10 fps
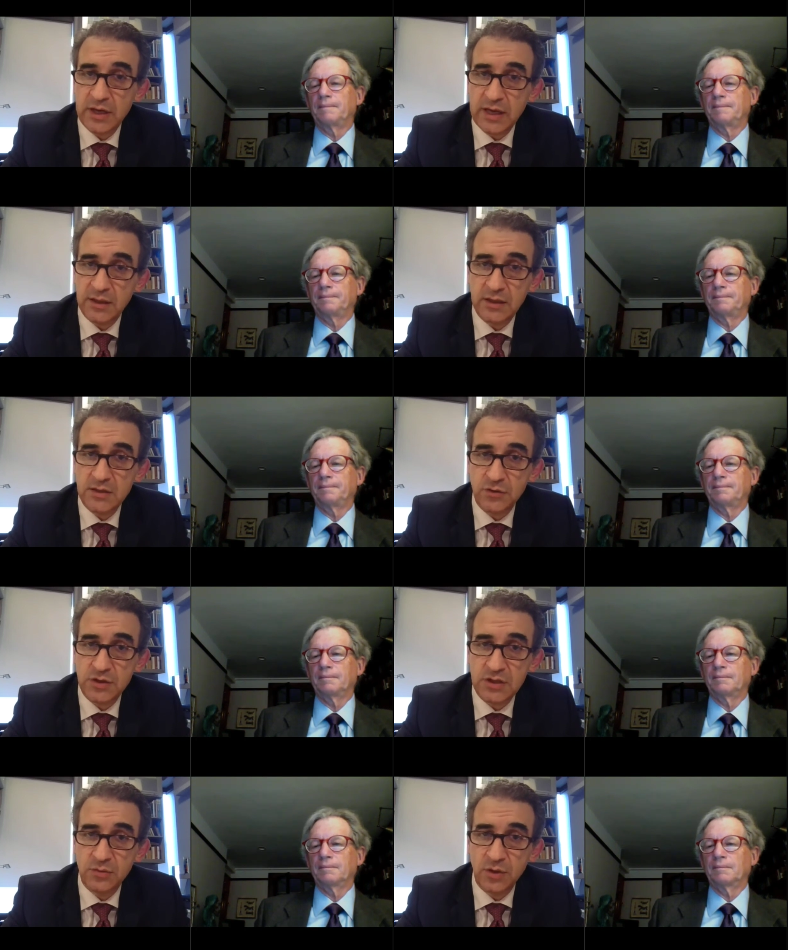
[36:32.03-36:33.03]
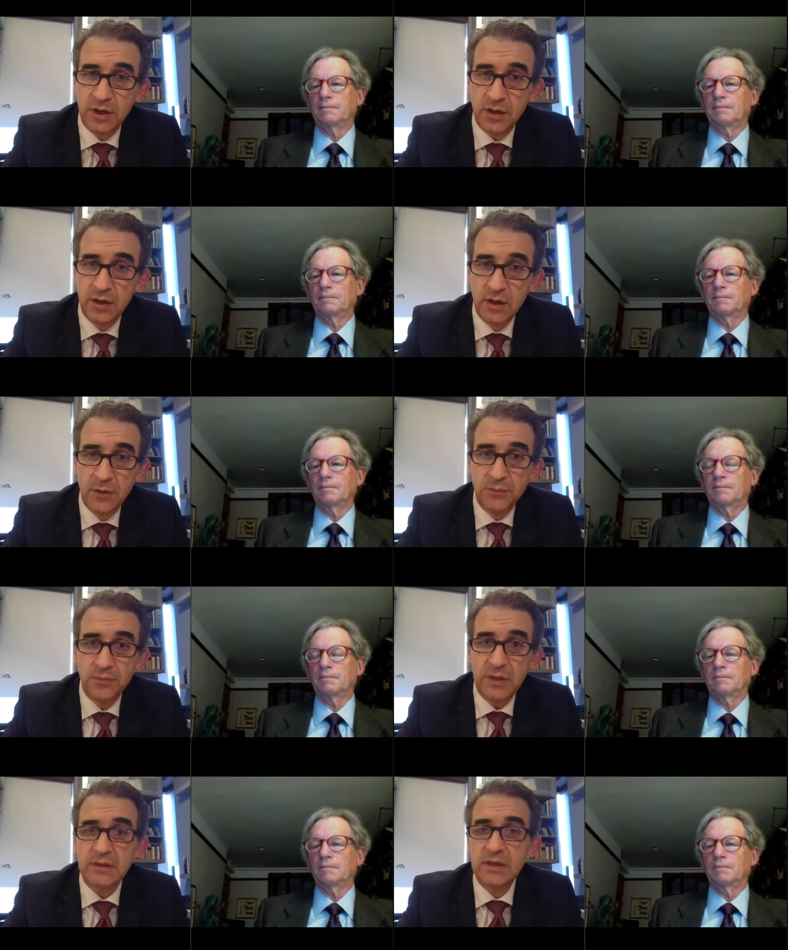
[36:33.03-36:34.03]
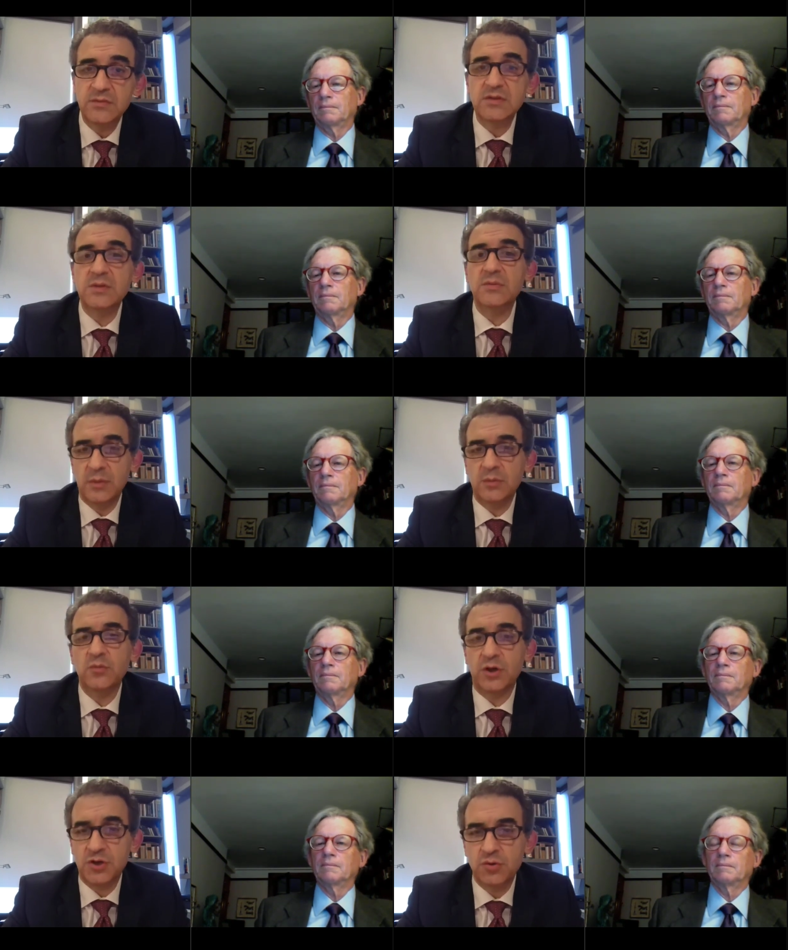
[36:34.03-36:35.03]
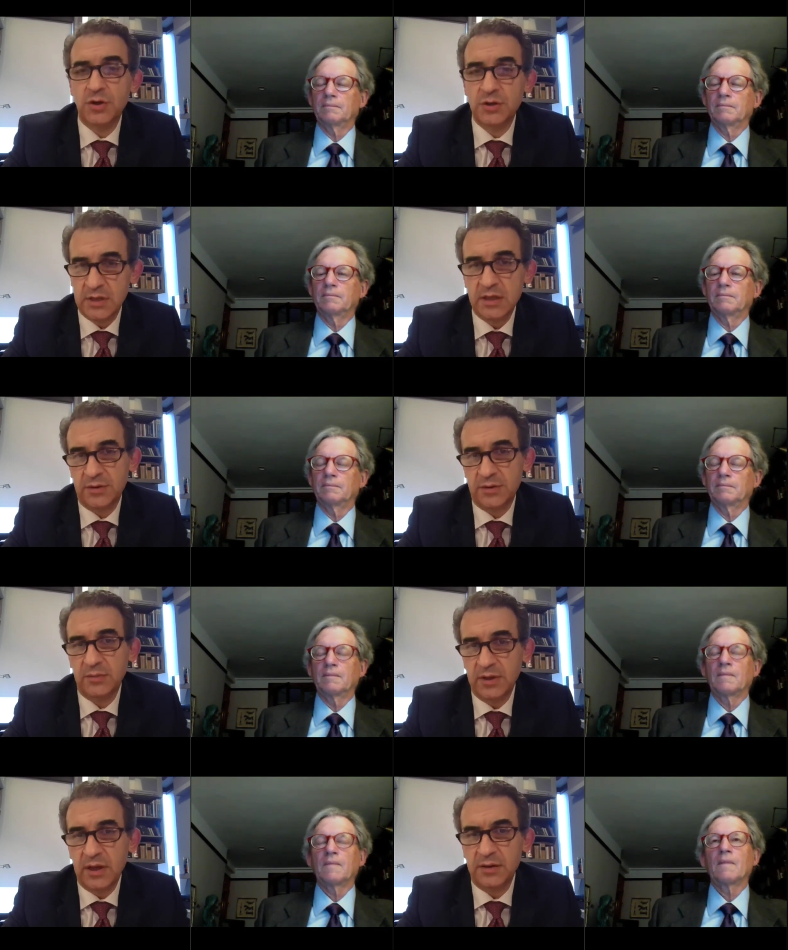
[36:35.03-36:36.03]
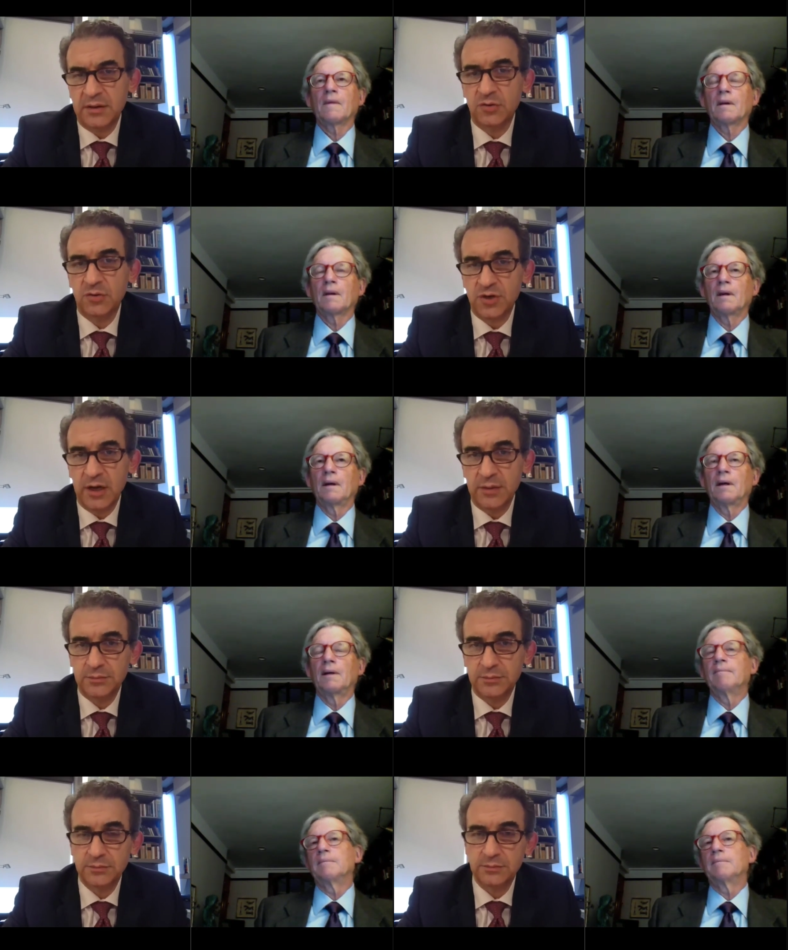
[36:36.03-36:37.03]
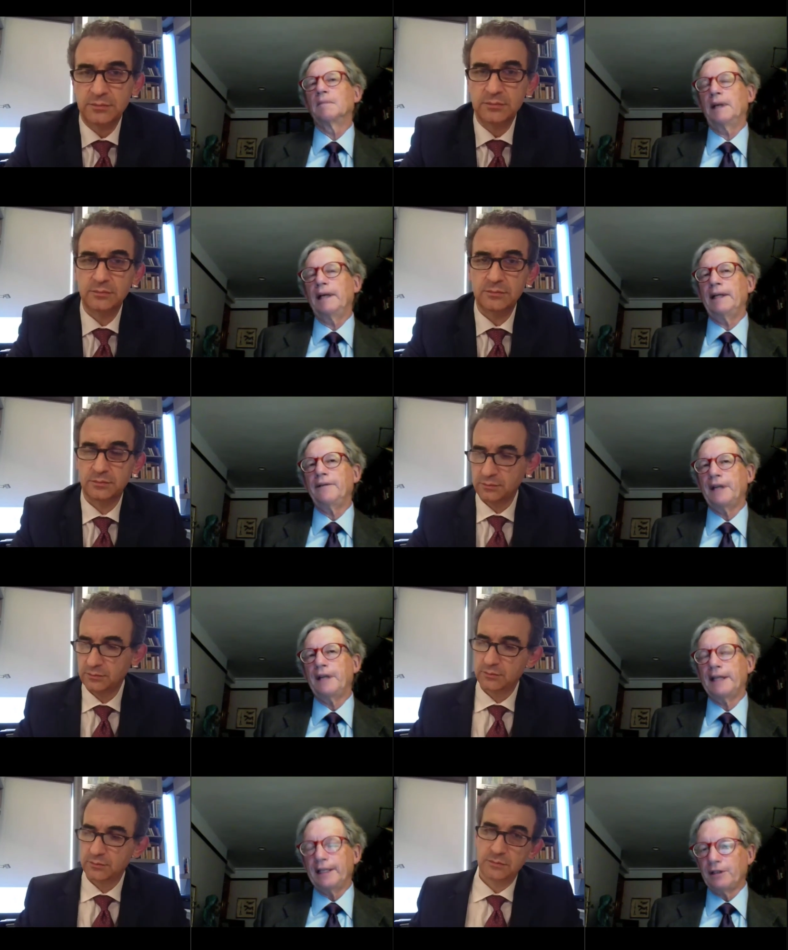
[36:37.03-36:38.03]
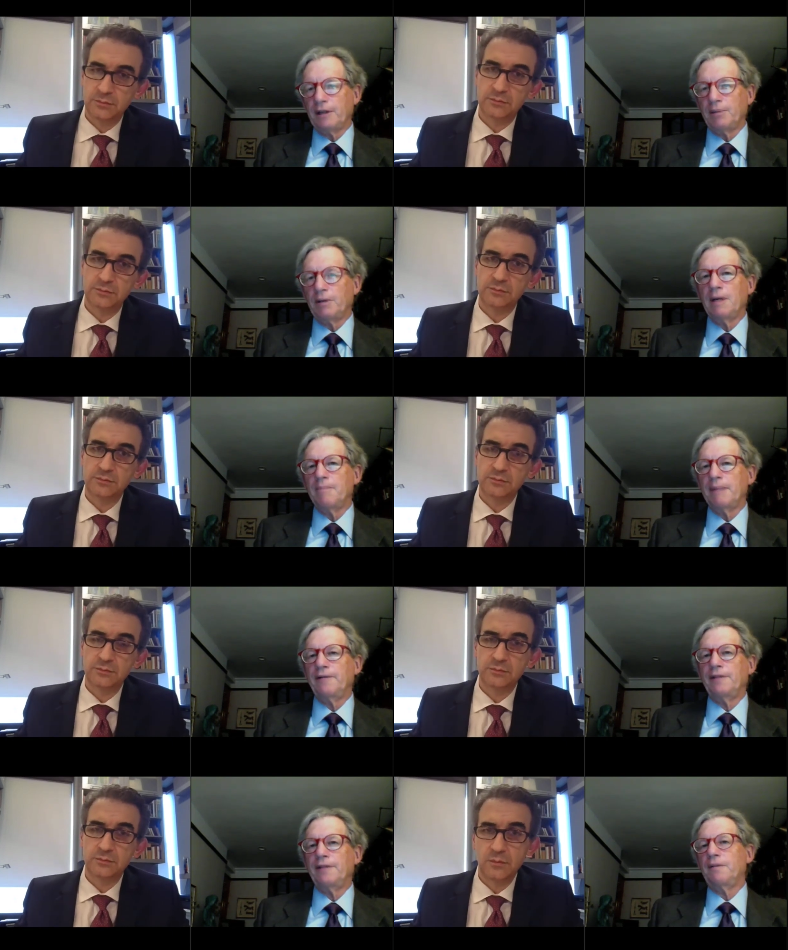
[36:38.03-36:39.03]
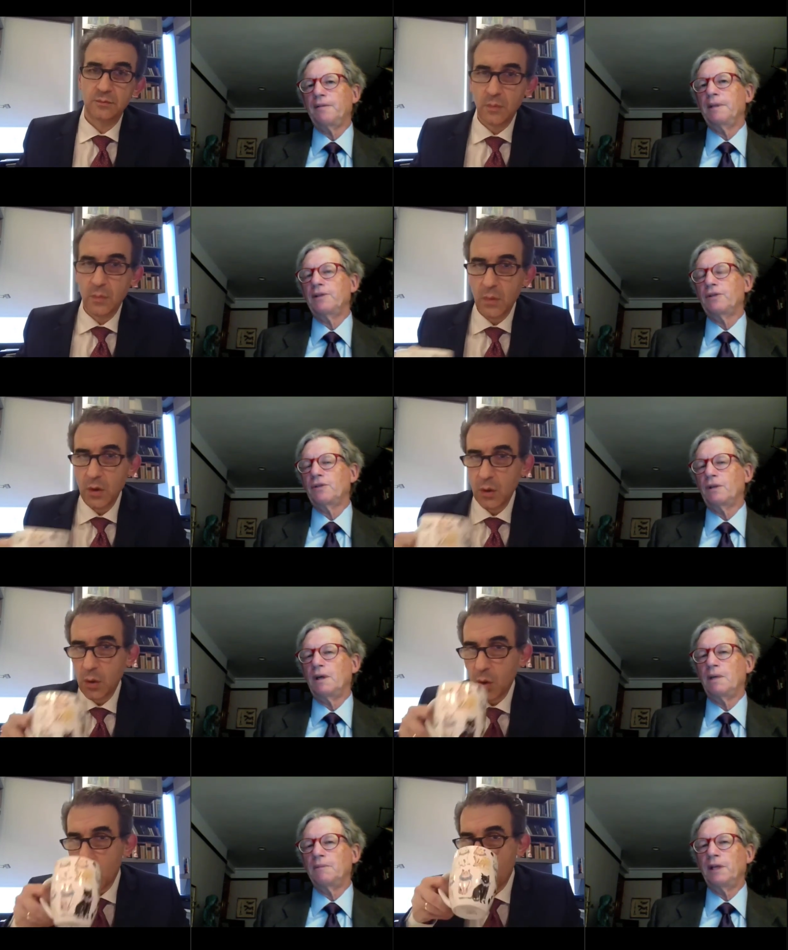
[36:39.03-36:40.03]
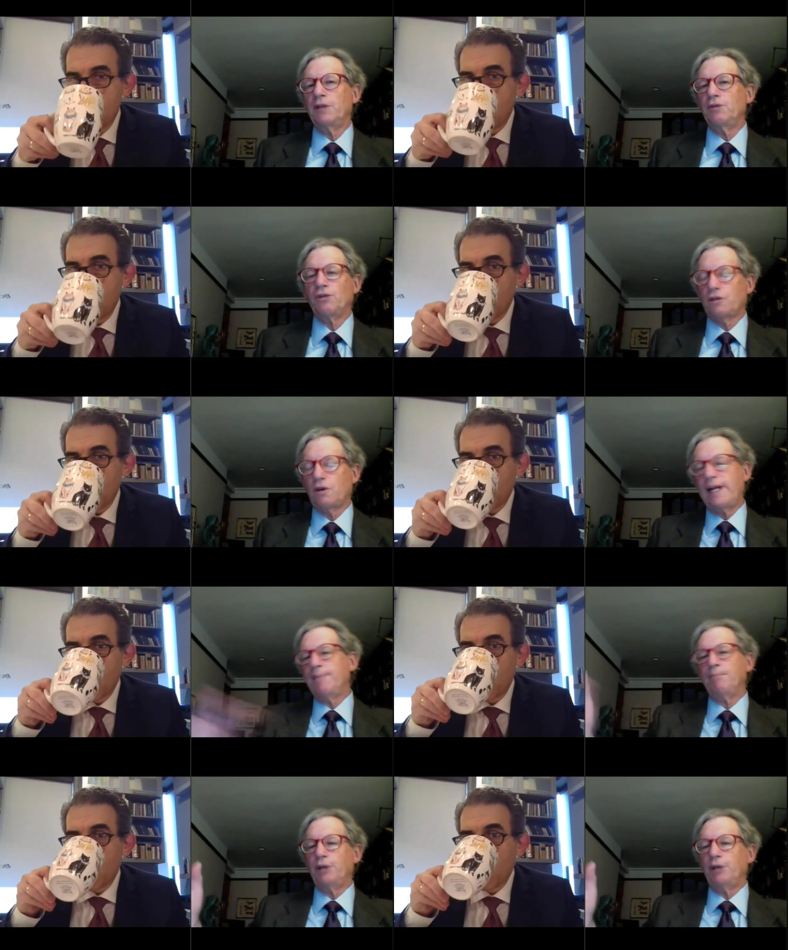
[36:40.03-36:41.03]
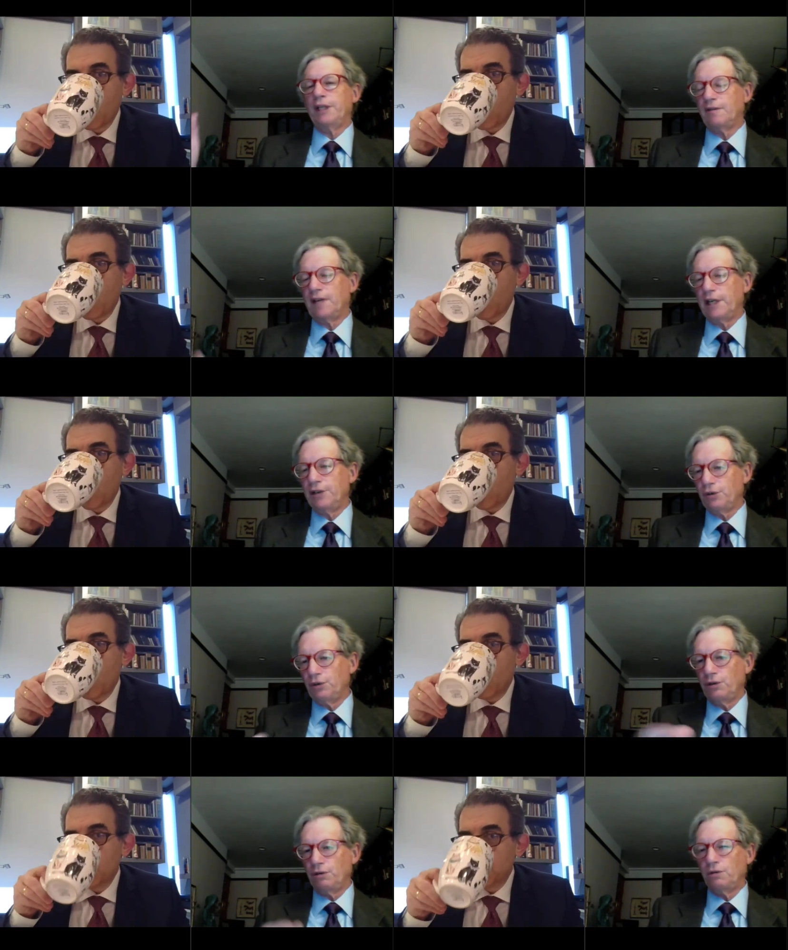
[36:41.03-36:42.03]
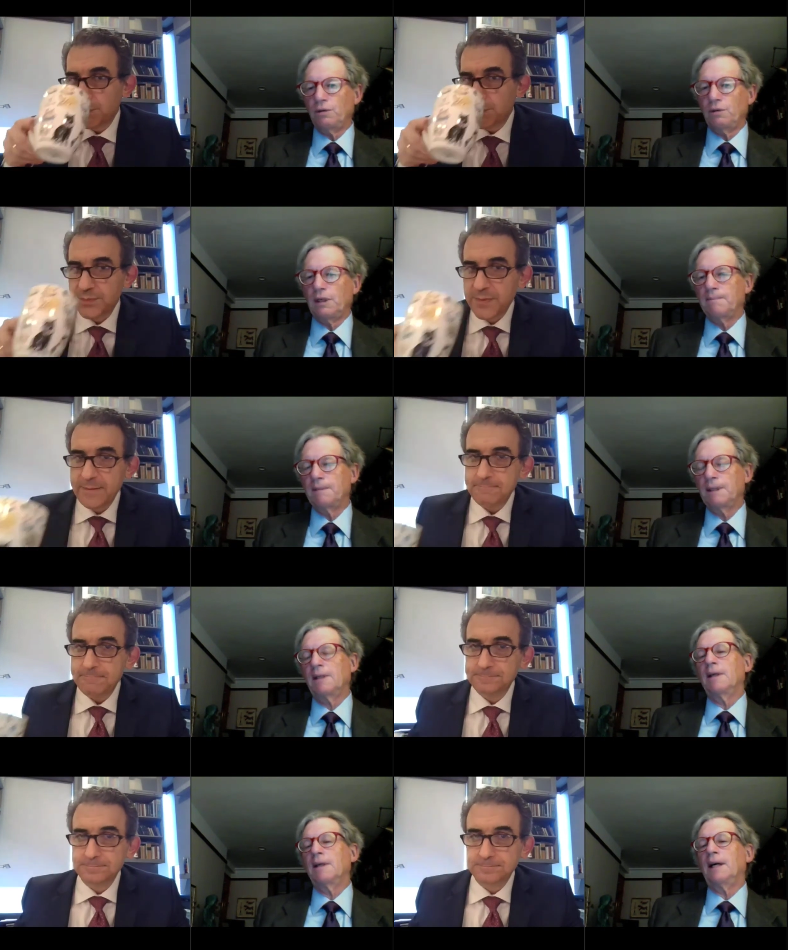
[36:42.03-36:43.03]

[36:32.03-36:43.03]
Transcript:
Speaker 1: who are candidates for stimulator, but gives them a little bit more assurance that's the right thing to try.
Speaker 2: And if they get temporary benefit from this, um, then you just go ahead and put in the device, or do you do a a